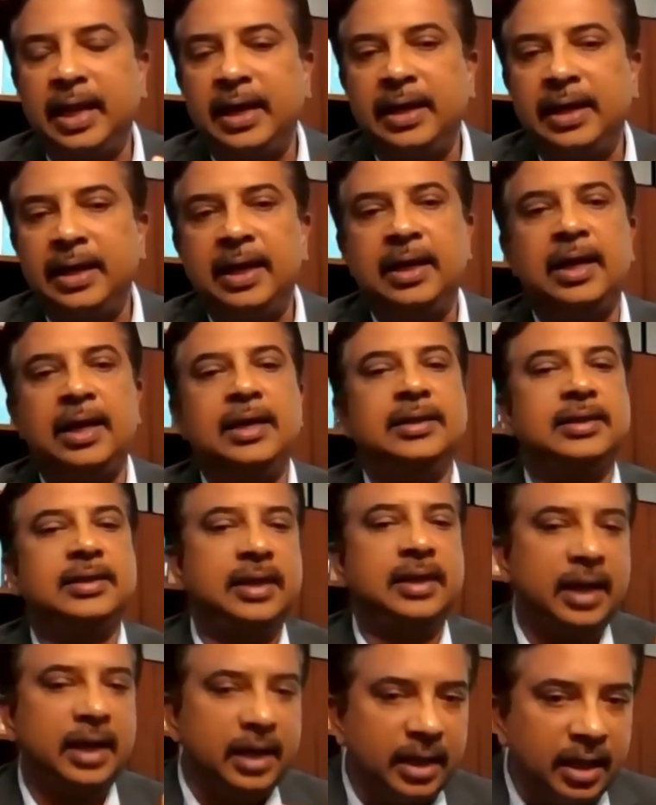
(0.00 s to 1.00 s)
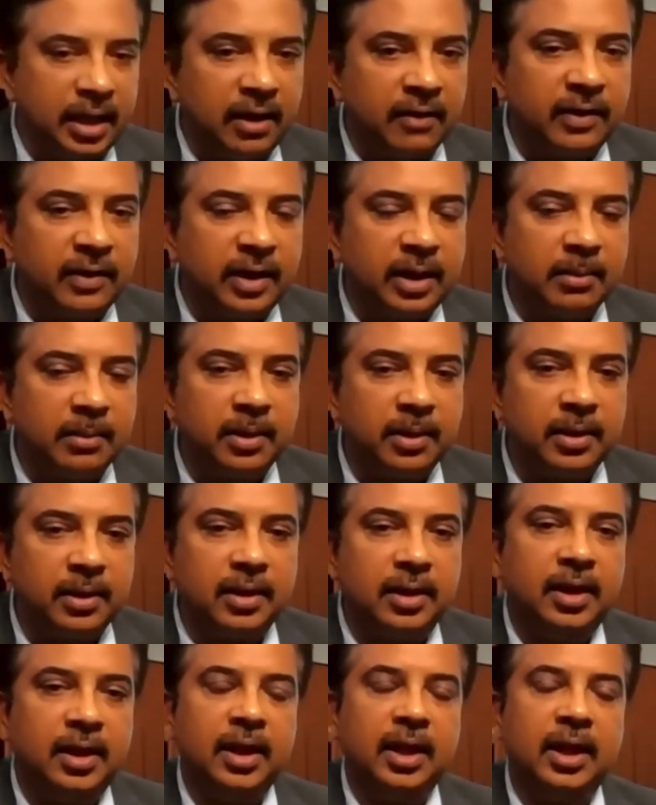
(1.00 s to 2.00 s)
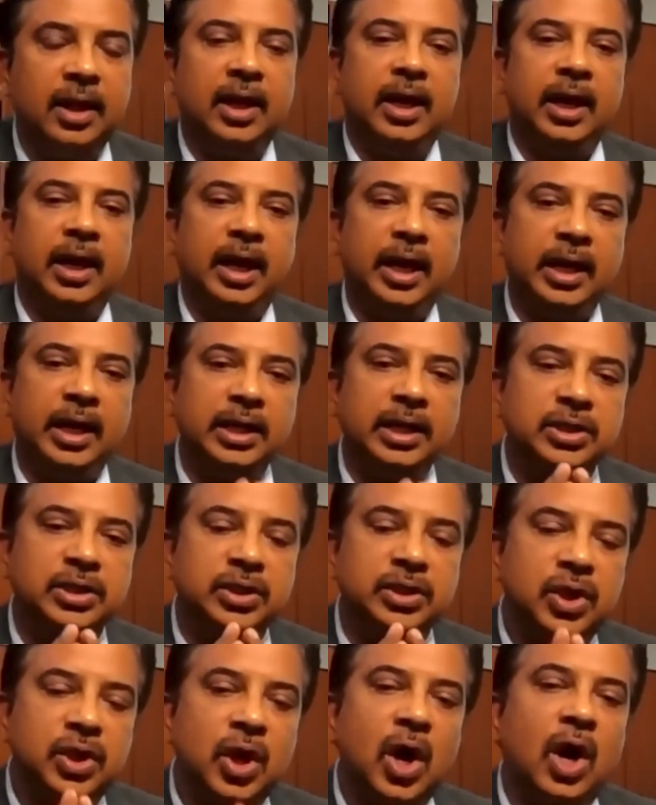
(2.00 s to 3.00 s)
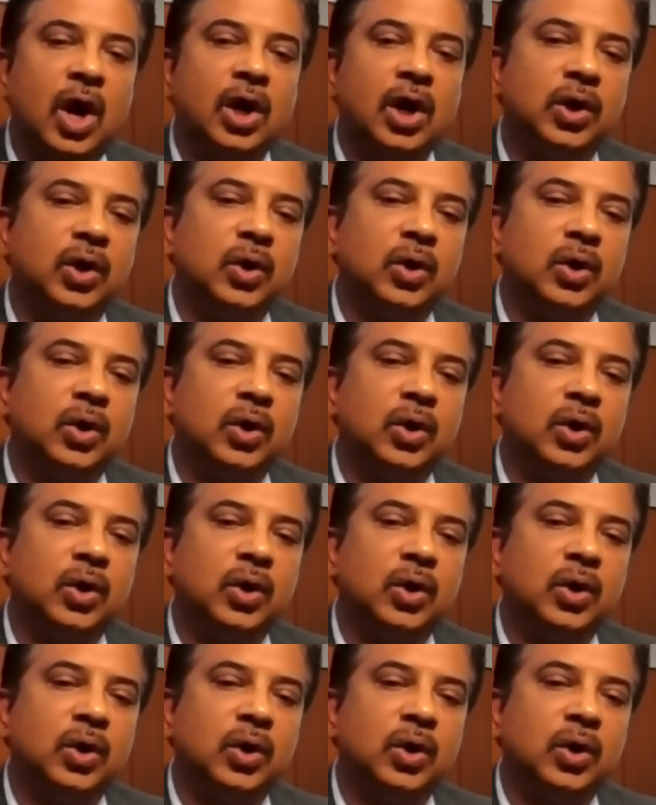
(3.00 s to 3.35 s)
data is readily available, it is not